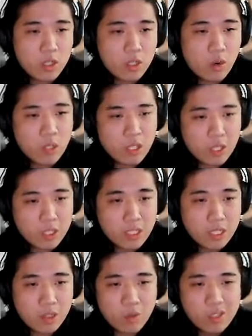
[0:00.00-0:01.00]
only looks
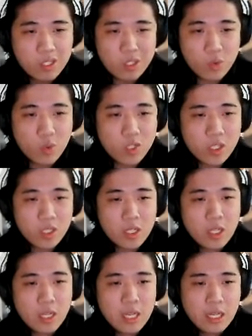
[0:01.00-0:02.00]
at 13 to 20,
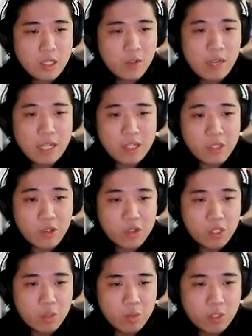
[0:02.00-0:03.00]
STR
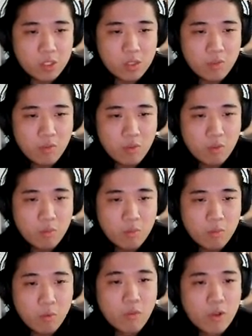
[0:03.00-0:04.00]
sequences for
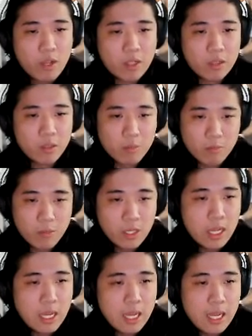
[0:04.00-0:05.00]
profiling.
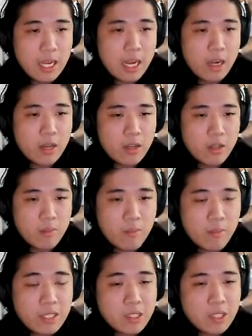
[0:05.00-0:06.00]
And
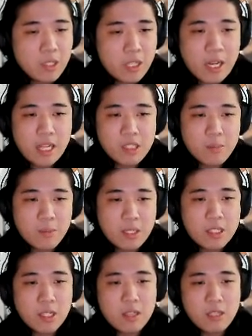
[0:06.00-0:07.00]
basically, looking at
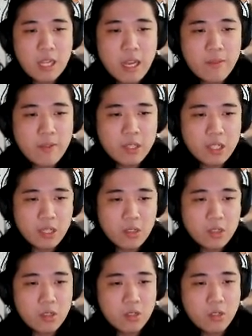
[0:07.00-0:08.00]
SNPs allows
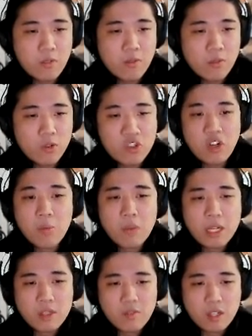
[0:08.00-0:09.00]
investigators to look for shared
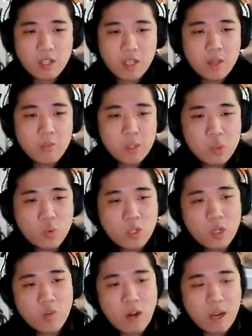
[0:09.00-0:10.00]
blocks of DNA between
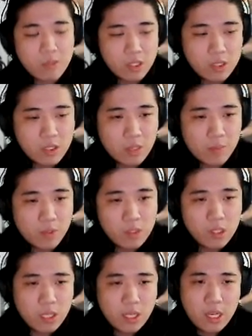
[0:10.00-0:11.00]
a crime scene
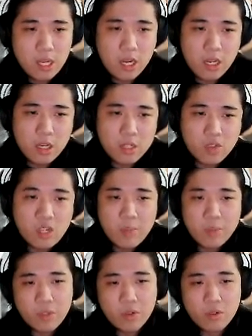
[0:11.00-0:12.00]
sample and a
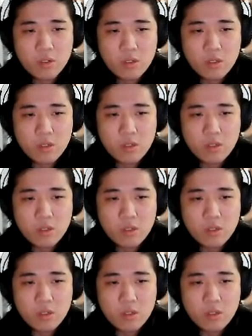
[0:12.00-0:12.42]
sample donor